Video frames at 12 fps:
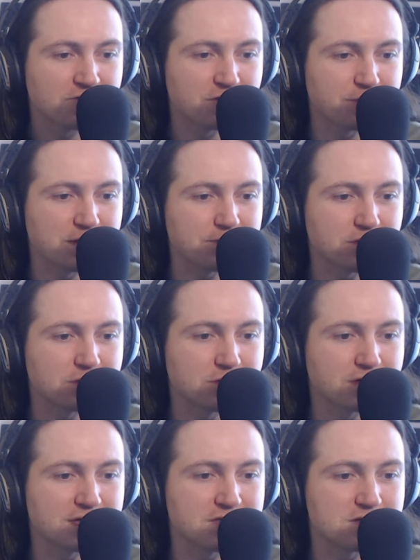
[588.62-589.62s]
for people who
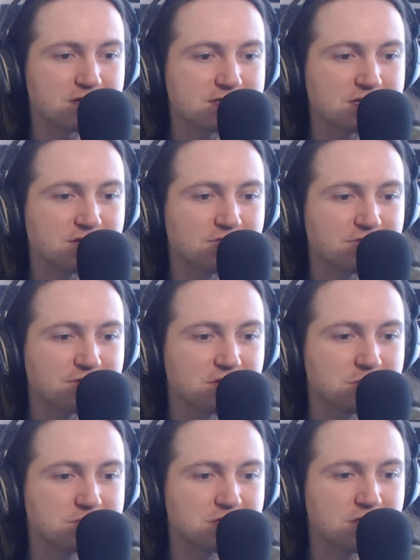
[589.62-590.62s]
are interested in
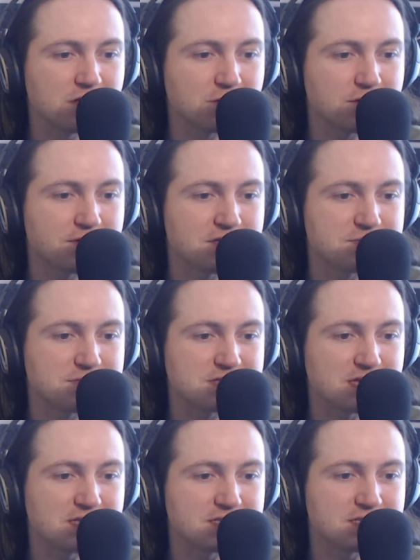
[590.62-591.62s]
film to know that these
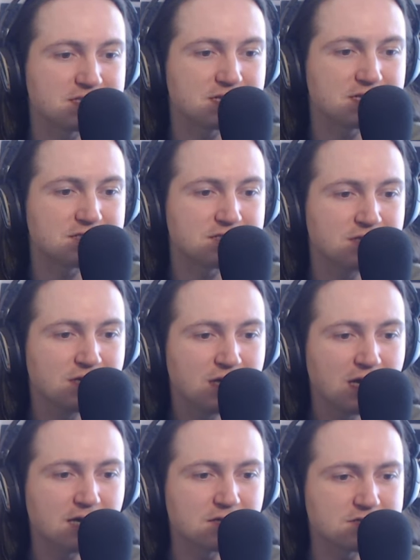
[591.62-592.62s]
mistakes exist.
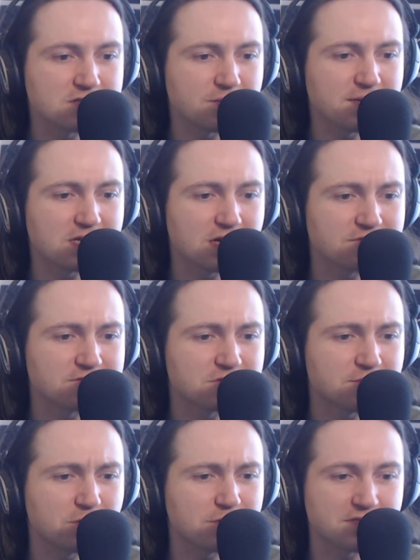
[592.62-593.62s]
And also to be
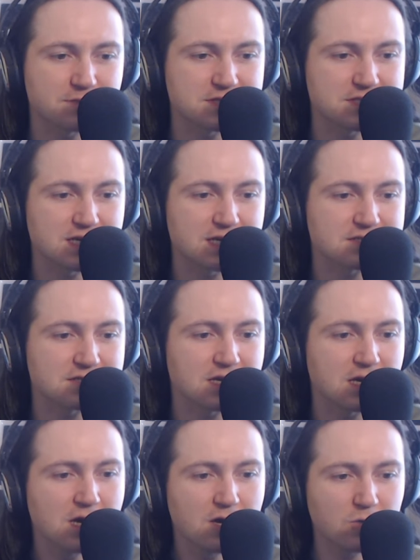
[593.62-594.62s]
comfortable with the mistakes.
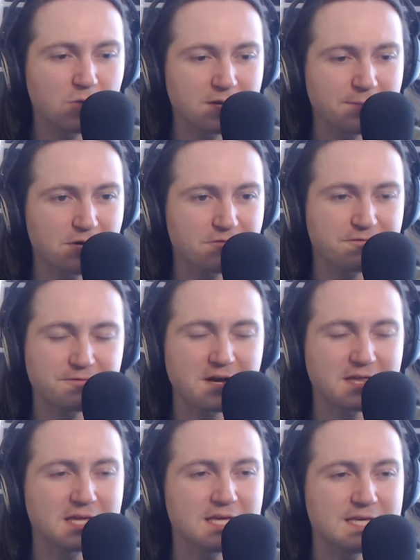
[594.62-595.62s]
Like, what about
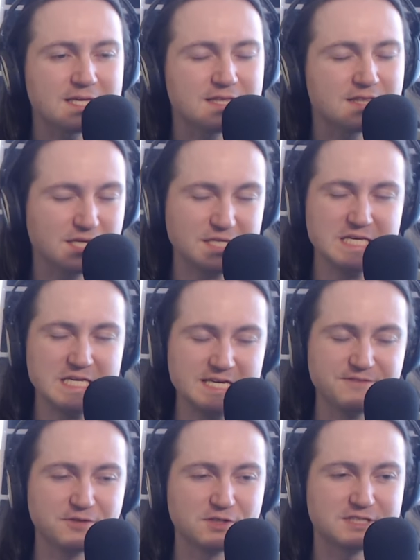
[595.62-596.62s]
fucking The
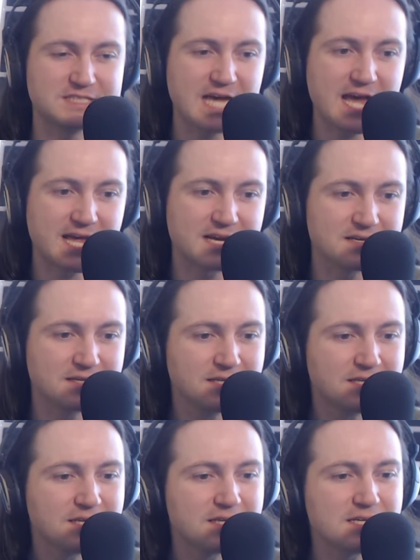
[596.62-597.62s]
Evil Dead
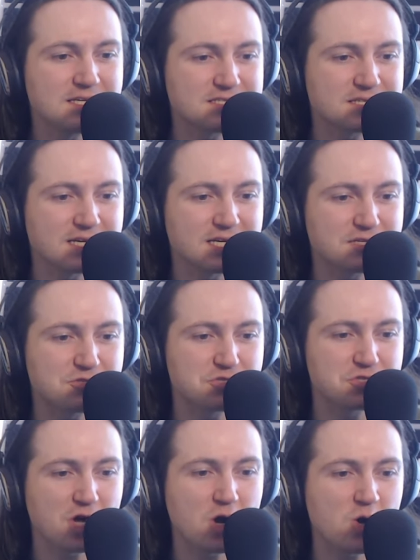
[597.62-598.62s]
is like
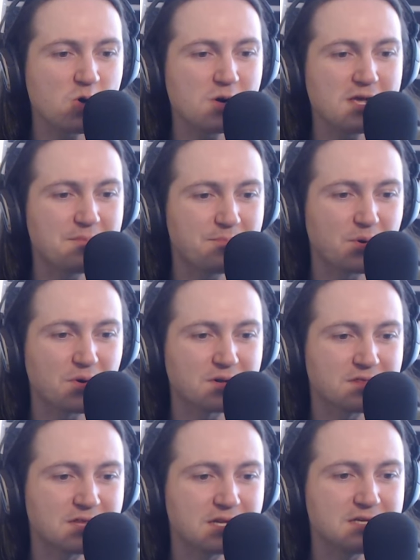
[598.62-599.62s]
so
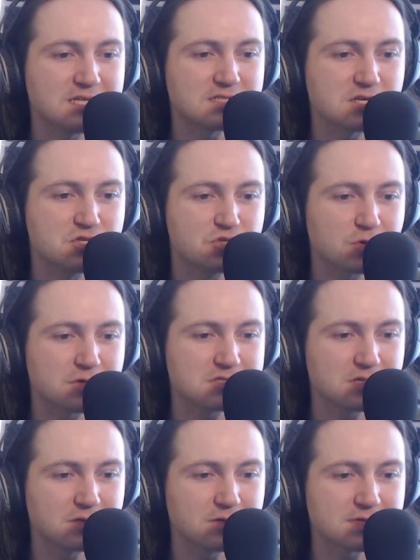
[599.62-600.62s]
important that you need to
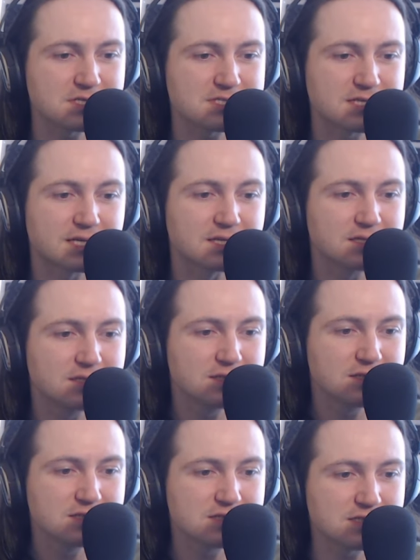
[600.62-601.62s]
George Lucas it.
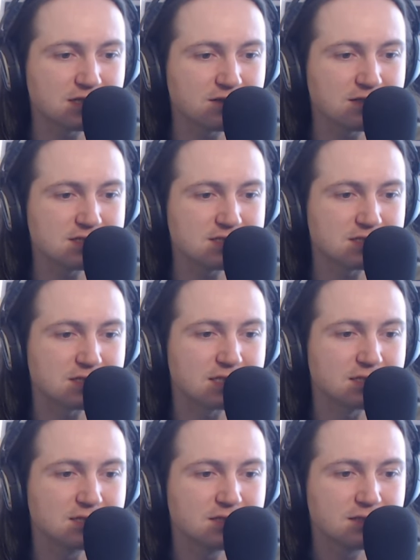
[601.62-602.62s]

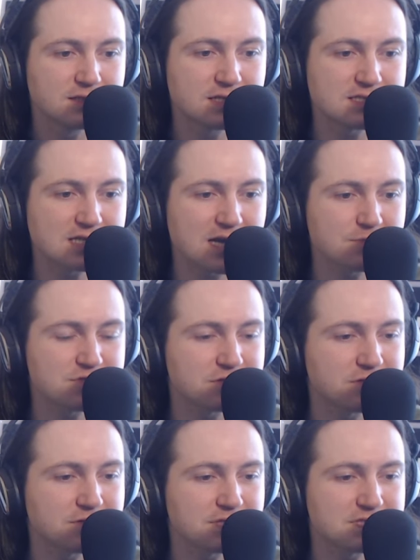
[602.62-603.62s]
Seriously. That's
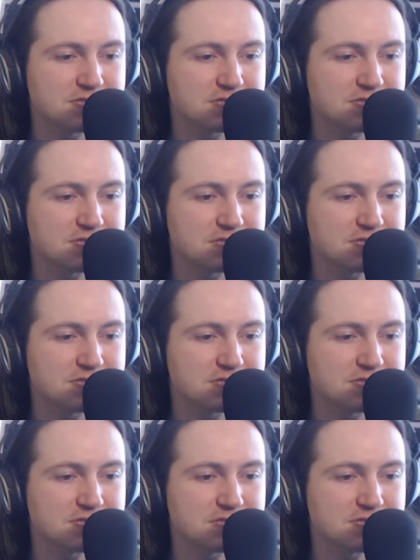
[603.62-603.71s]
absolutely